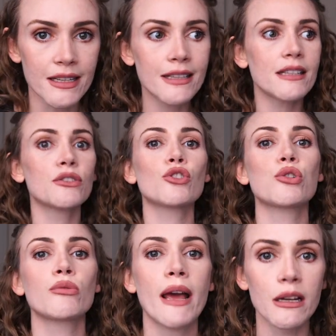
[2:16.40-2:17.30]
It's
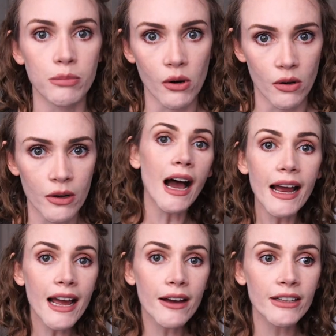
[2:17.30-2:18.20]
incredible. I
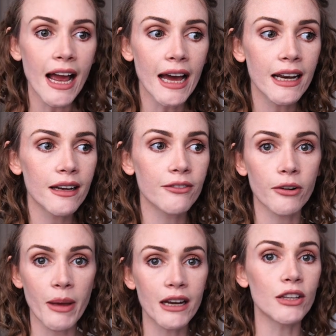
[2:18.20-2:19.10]
haven't had any
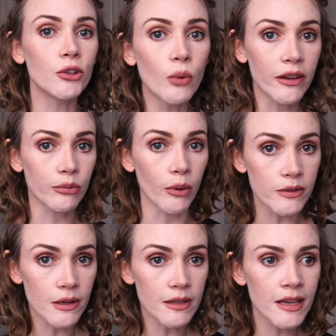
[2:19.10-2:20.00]
from any U S
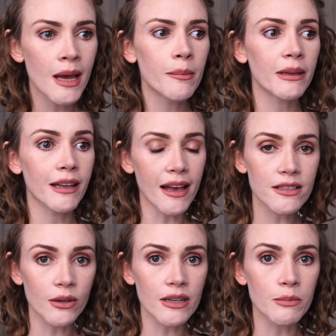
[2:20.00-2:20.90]
roasters, but
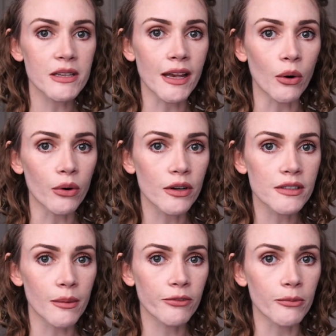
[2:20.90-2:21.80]
last Christmas I ordered
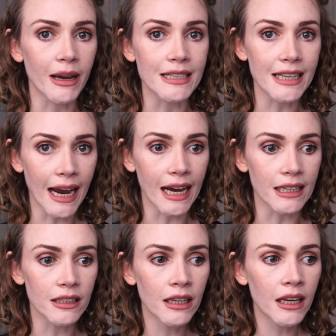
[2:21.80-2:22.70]
some for my dad,